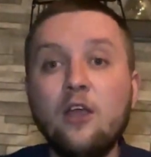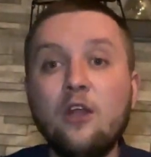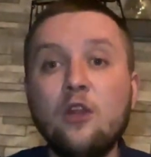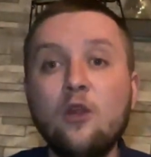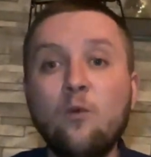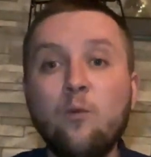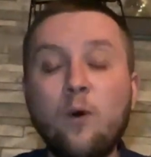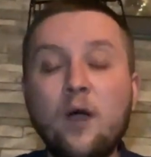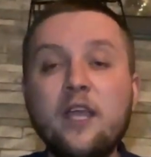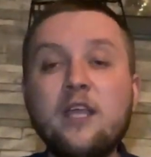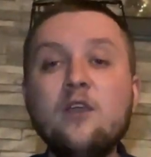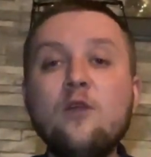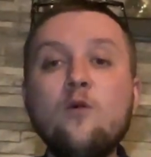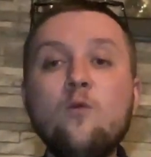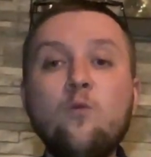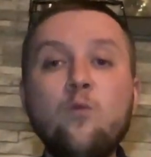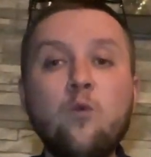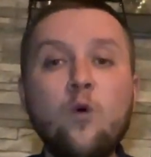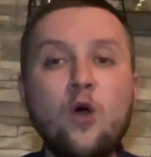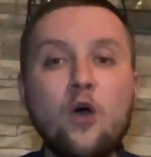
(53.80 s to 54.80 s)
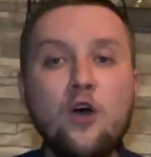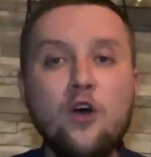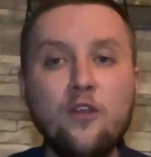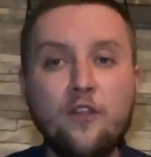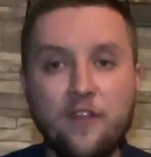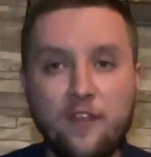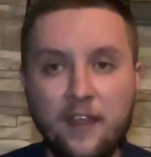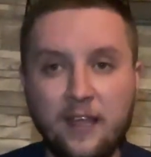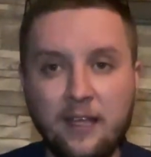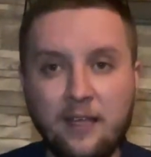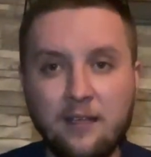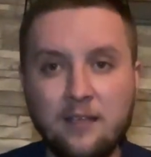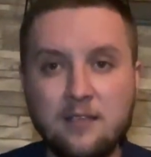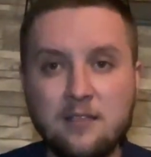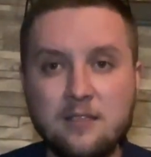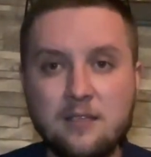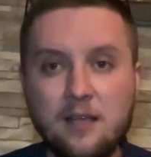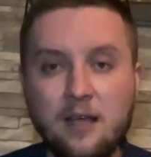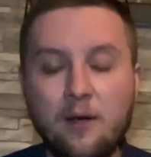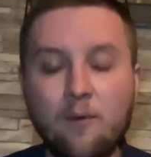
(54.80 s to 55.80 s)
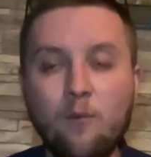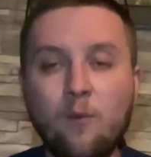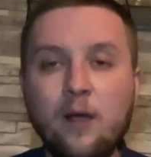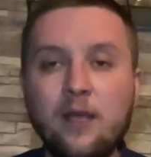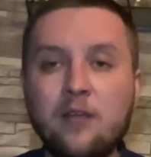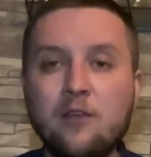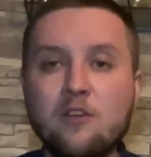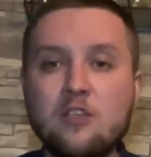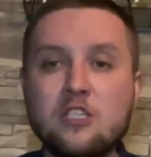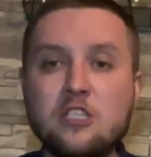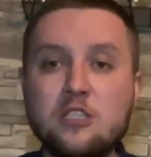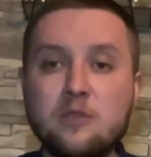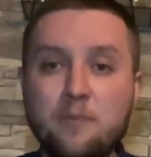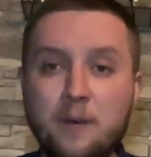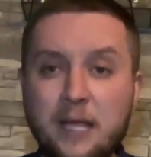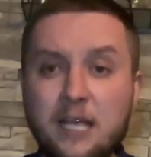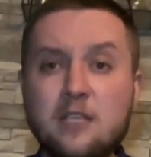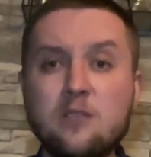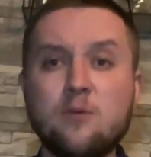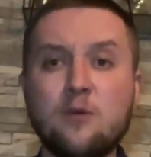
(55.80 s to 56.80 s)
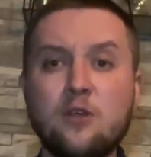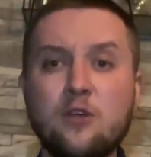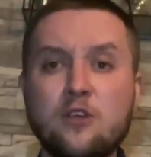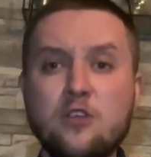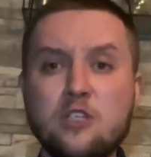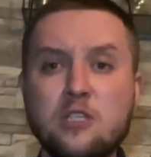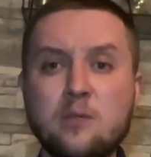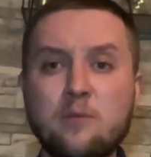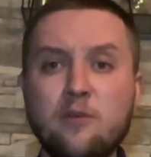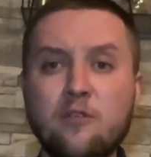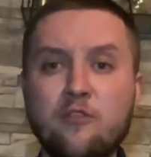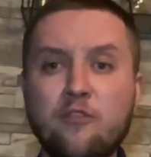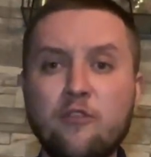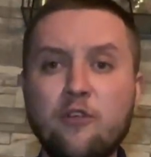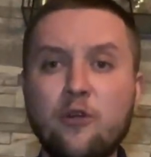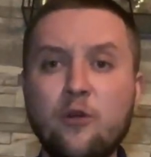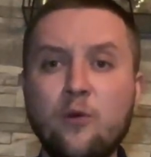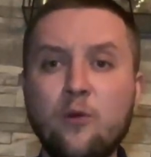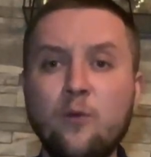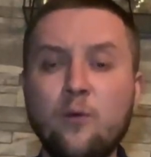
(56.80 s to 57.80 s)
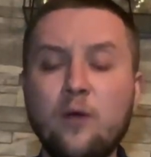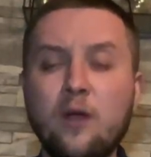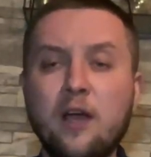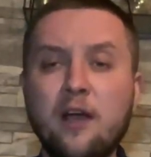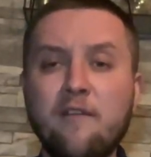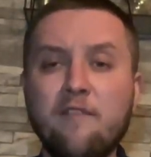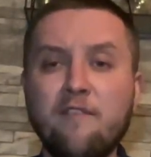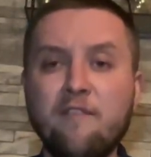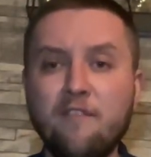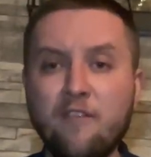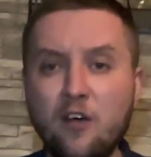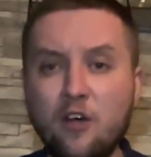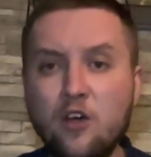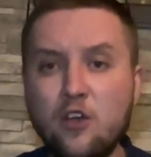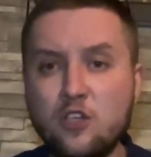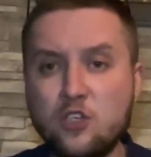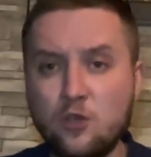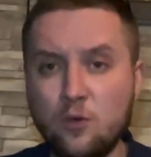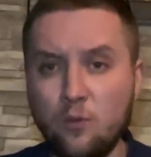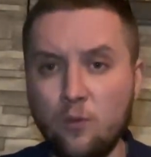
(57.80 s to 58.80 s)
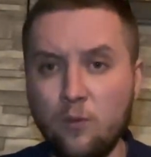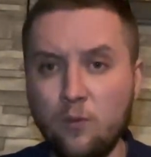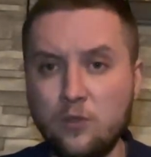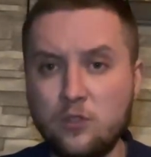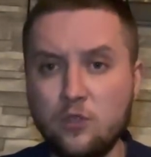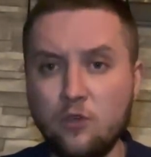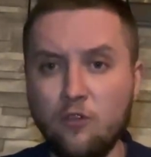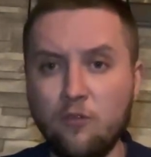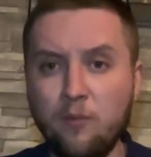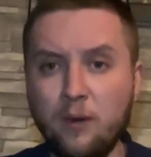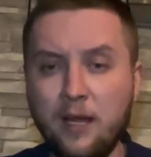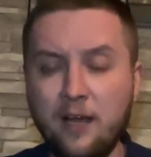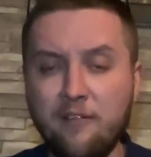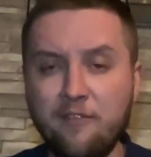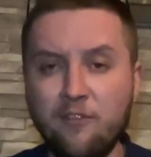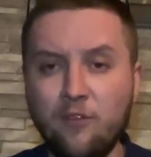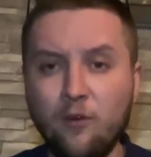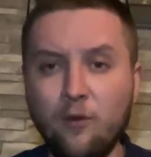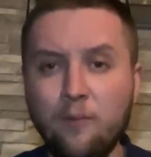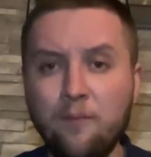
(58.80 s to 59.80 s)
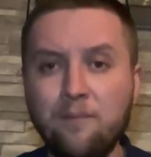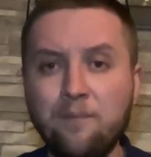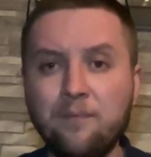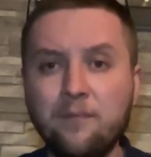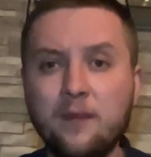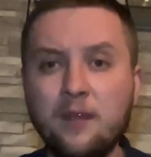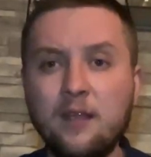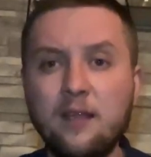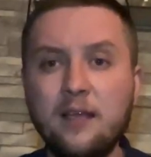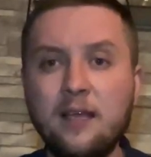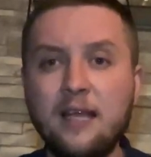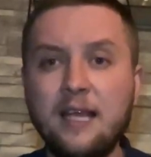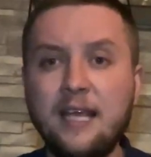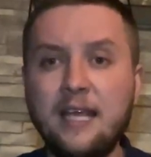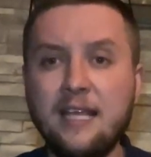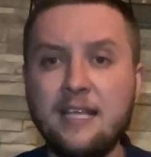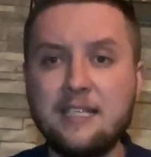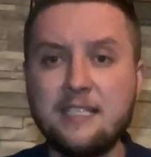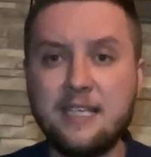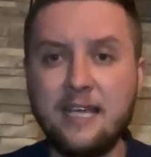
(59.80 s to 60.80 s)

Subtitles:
The way you word things and way you speak to a customer through a virtual sort of platform is